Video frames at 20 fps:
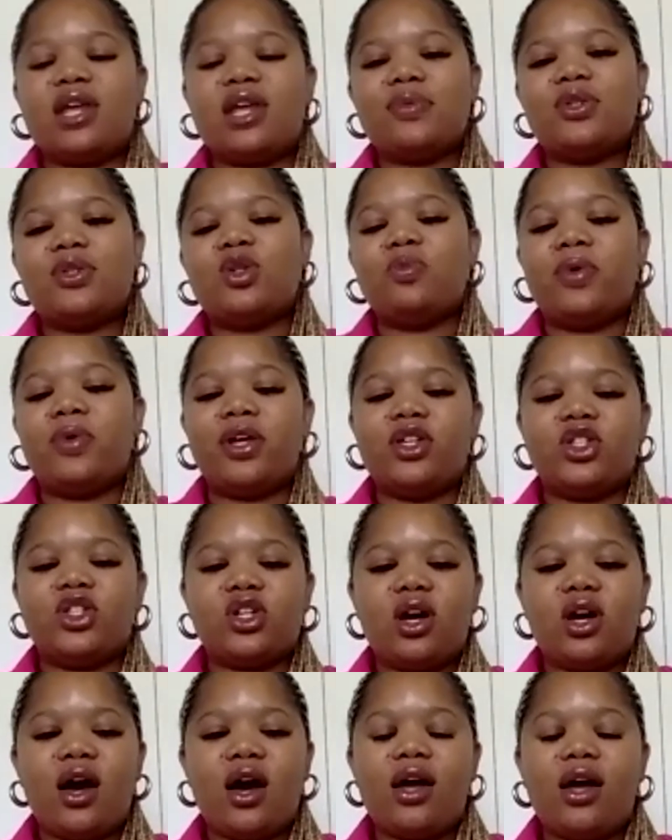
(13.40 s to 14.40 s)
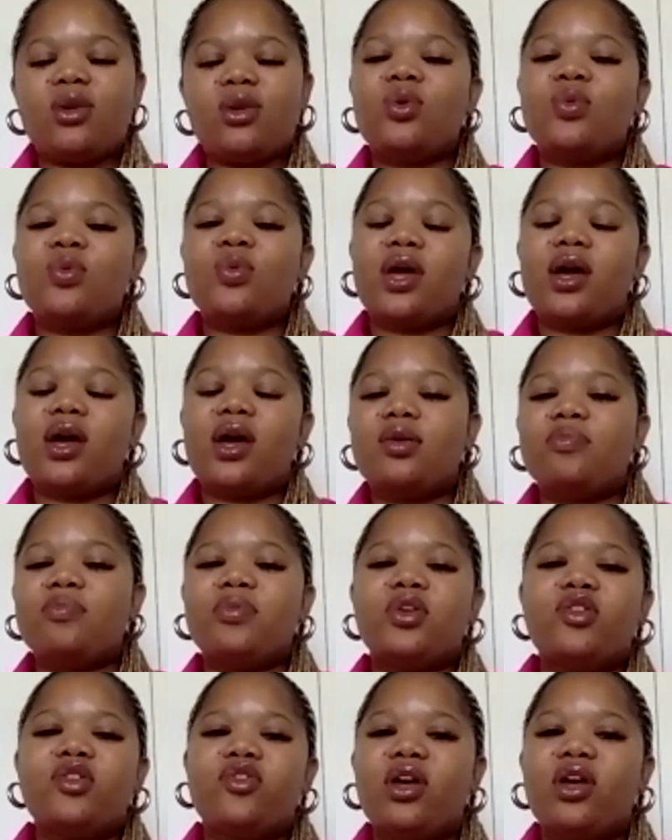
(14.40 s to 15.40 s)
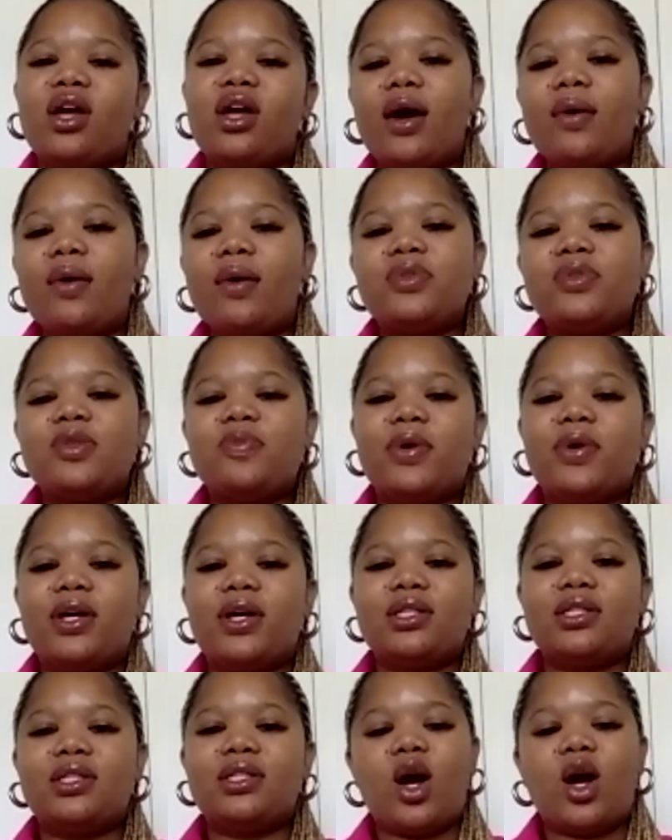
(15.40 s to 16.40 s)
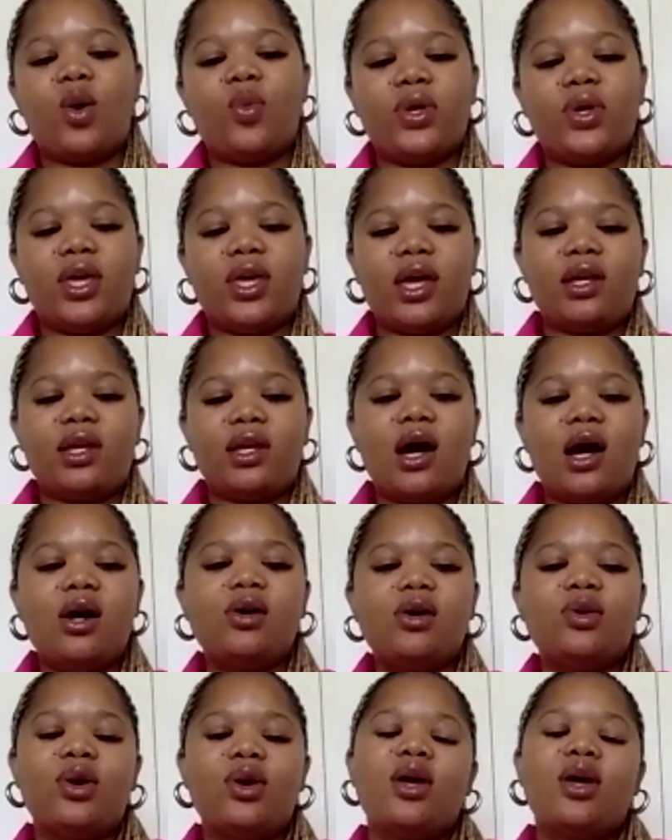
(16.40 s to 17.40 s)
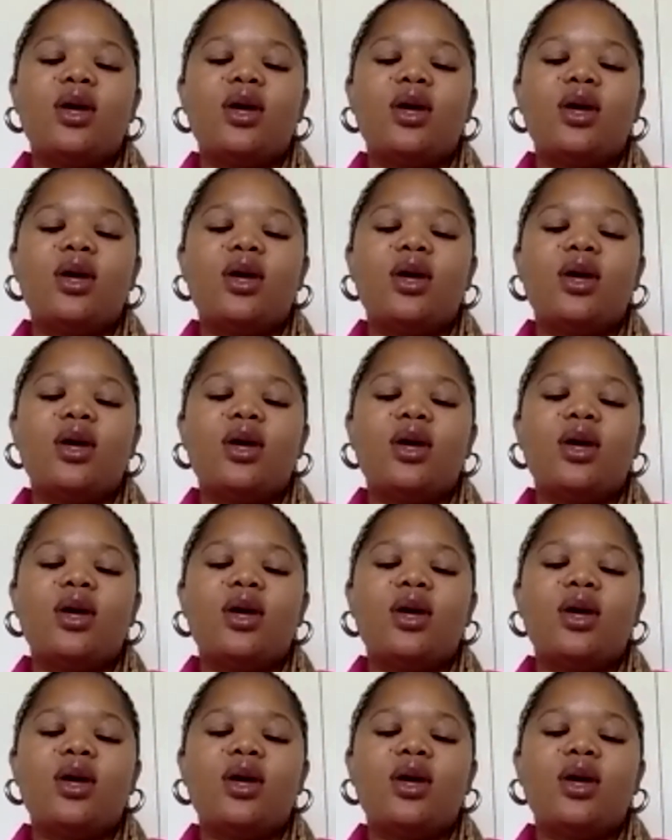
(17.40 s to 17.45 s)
an absolute pleasure. I know we had a bit of hiccups, but yeah, I'll be here now.